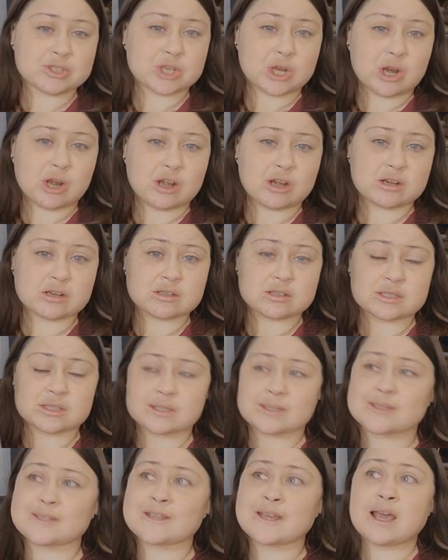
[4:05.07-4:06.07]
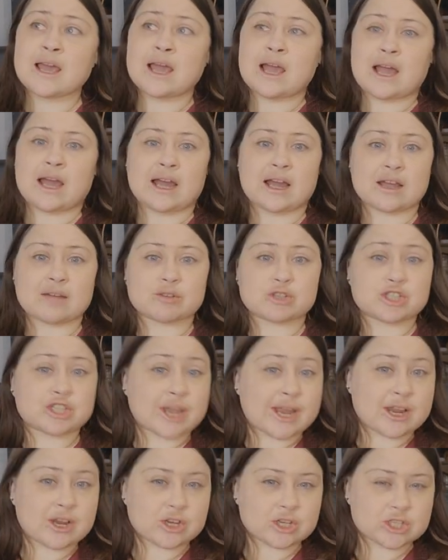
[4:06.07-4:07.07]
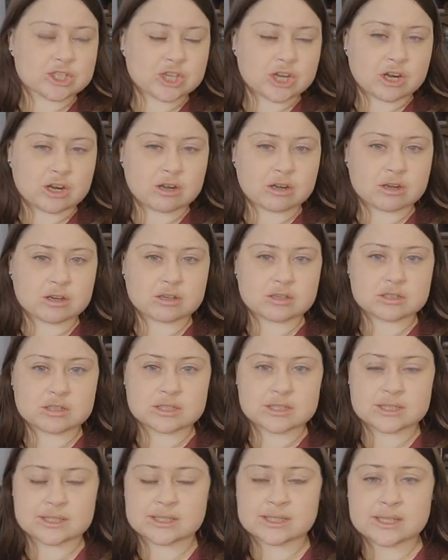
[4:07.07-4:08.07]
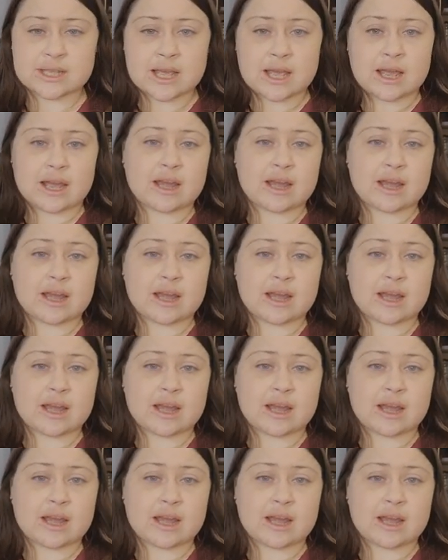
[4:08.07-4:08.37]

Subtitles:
jars, shaker jars,